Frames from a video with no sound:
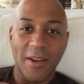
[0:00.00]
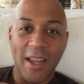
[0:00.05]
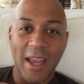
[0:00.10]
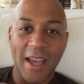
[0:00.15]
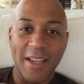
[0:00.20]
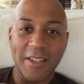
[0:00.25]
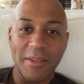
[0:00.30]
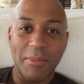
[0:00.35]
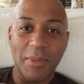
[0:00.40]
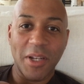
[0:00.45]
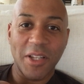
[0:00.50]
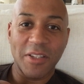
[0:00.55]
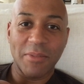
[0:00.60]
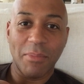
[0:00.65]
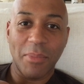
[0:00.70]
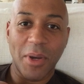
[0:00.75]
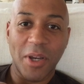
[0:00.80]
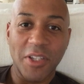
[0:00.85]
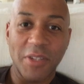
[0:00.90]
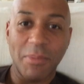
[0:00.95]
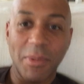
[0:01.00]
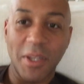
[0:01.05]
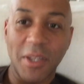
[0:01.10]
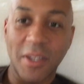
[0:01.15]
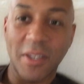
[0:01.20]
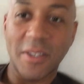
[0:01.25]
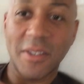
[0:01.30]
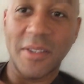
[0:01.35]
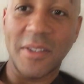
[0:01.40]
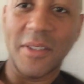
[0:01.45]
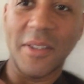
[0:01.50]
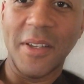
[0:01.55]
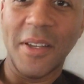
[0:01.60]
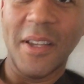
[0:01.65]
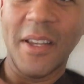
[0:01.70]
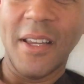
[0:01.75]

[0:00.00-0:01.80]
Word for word: It hasn't been as much because